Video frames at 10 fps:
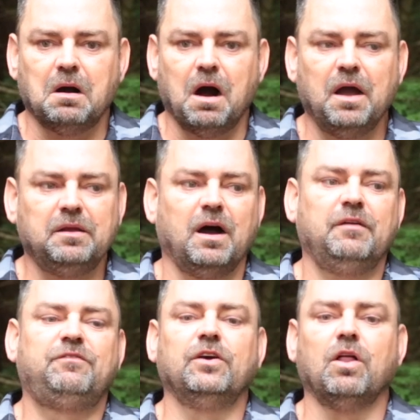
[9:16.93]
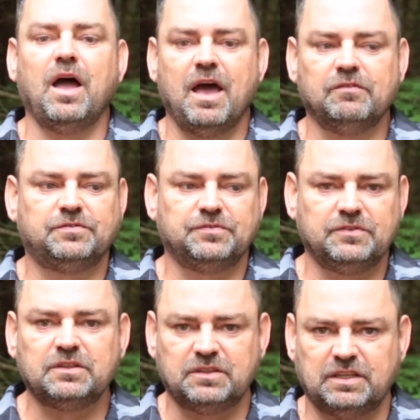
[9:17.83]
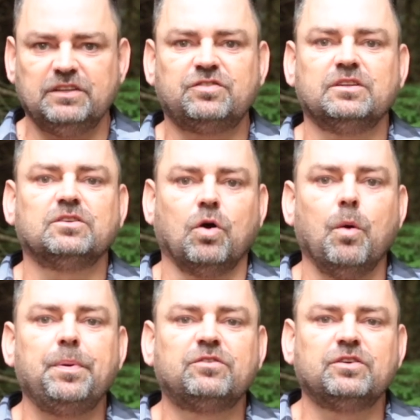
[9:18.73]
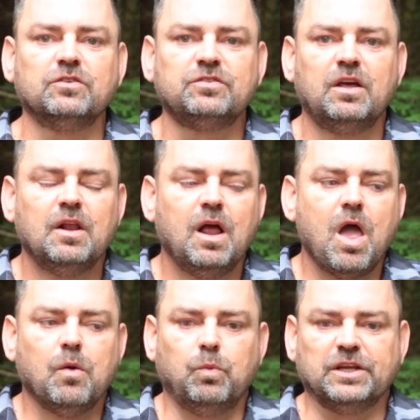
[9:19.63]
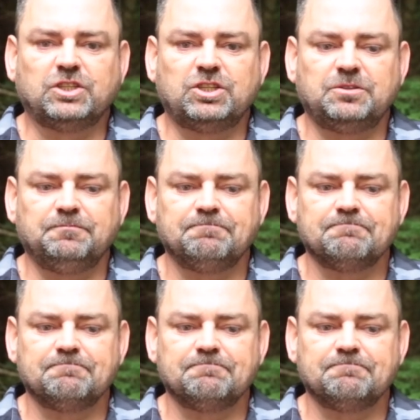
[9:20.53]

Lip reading: I feel I have decent coping skills, which